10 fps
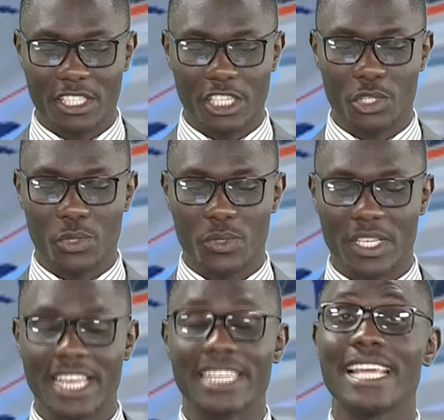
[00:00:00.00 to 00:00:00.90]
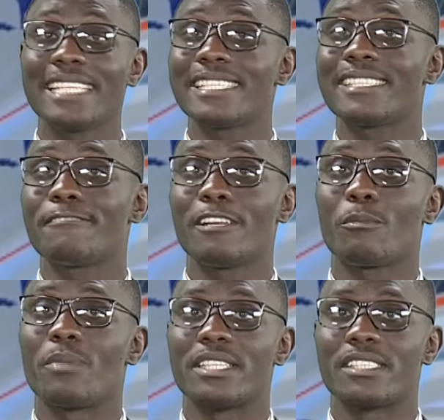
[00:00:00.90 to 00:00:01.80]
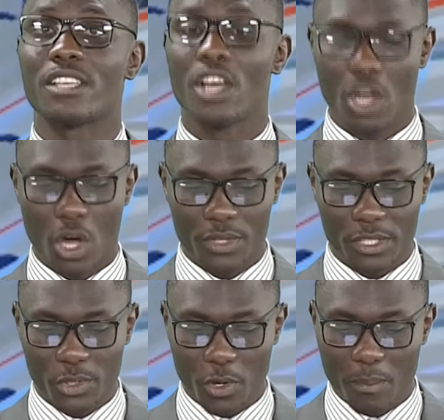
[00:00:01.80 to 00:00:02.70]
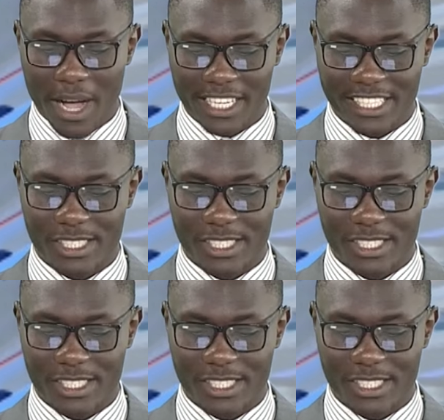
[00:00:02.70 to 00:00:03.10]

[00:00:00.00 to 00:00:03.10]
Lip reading: issues and latest developments on the stock markets.